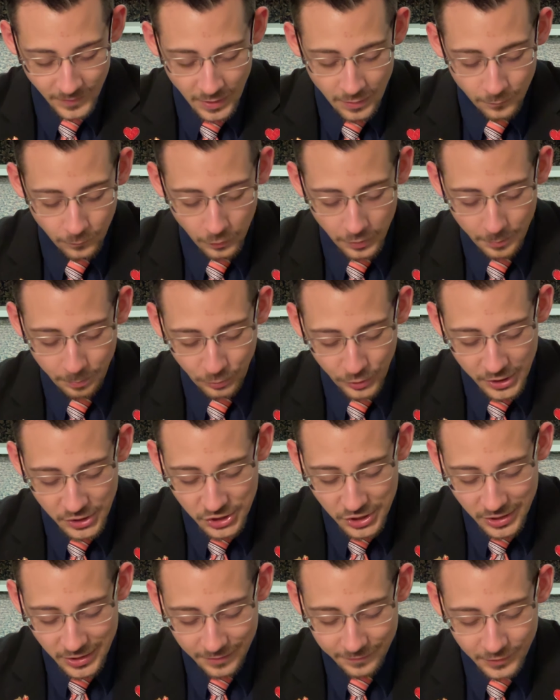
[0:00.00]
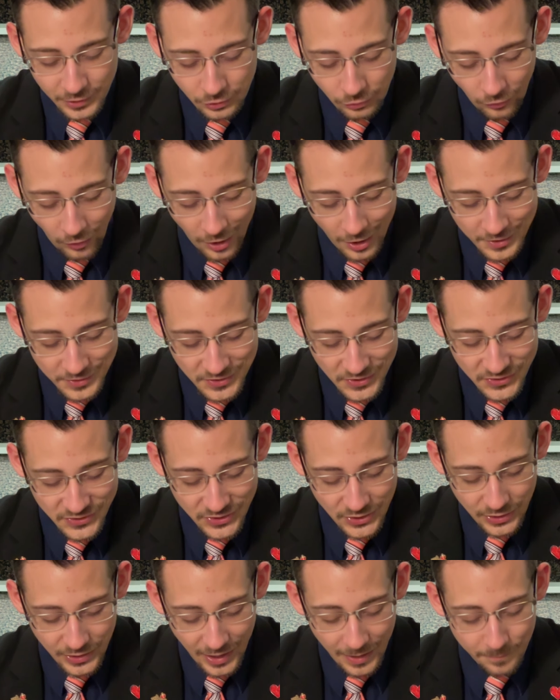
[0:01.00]
For the preaching of the cross is
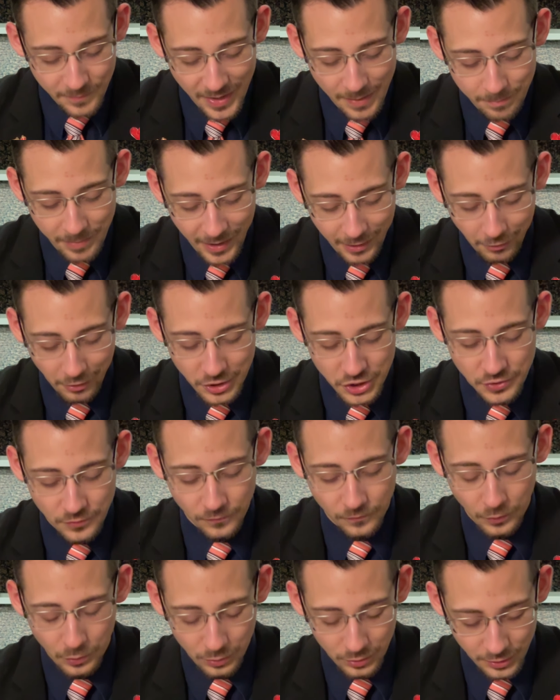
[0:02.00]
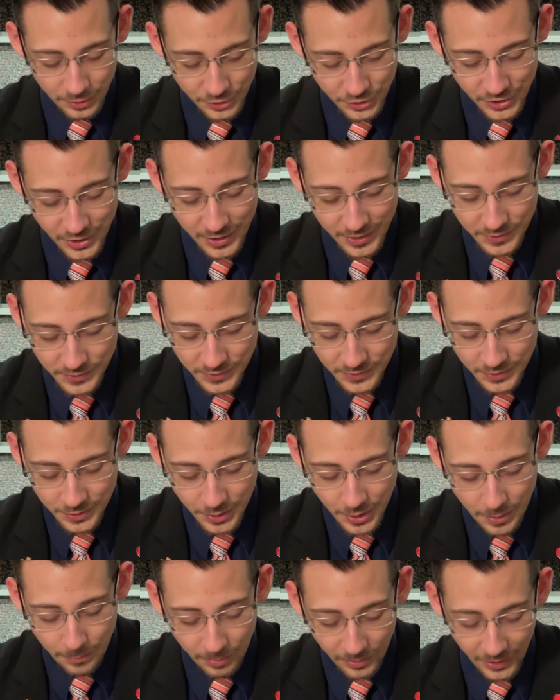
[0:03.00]
to them that perish foolishness,
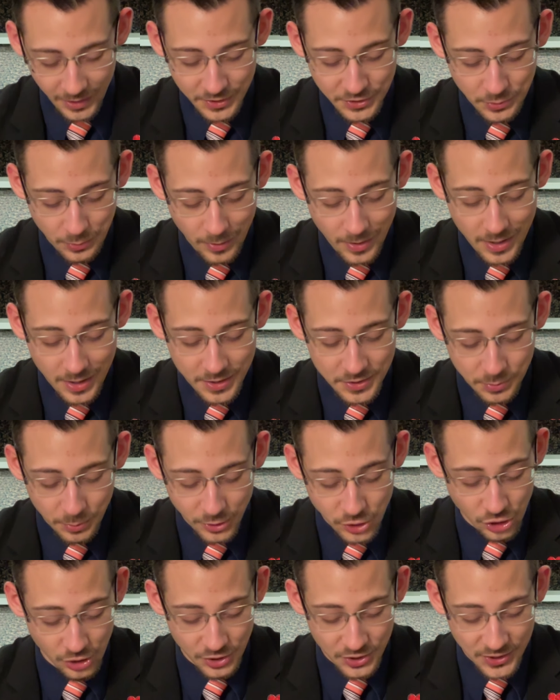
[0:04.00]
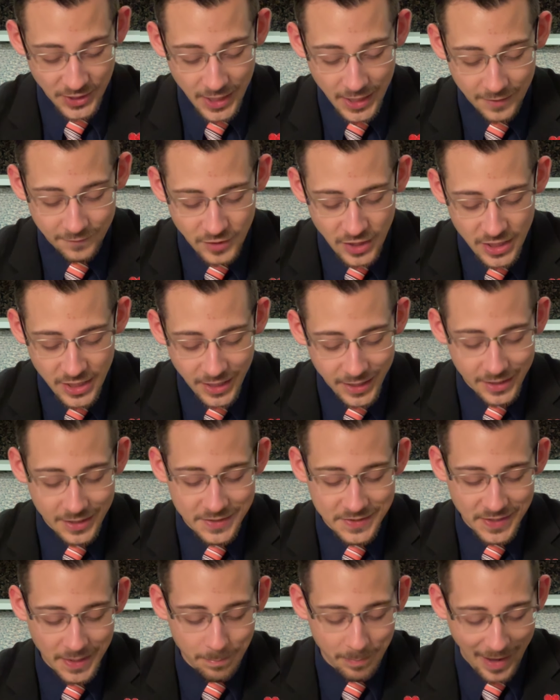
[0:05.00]
but unto us which are saved, it
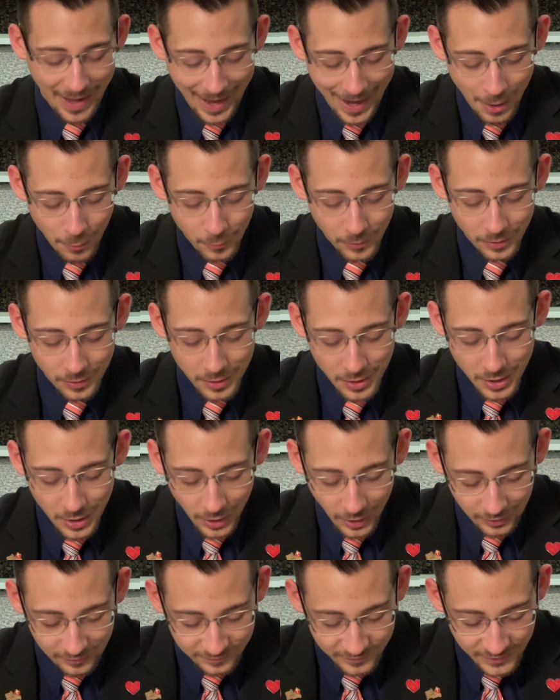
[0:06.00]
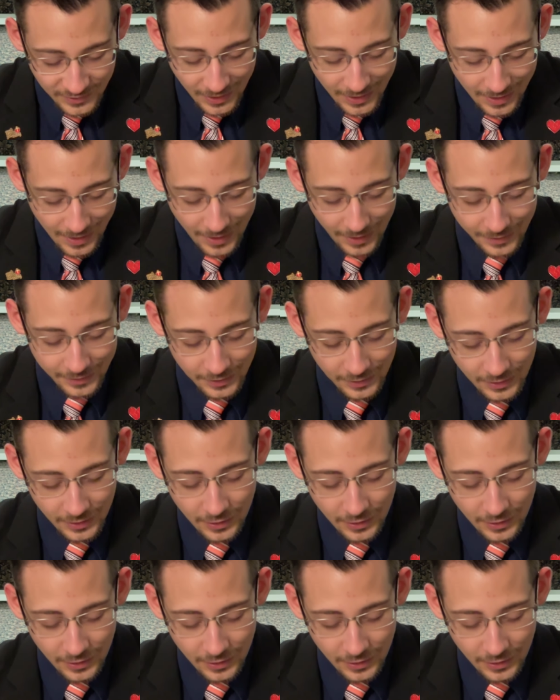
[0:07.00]
is the power of God.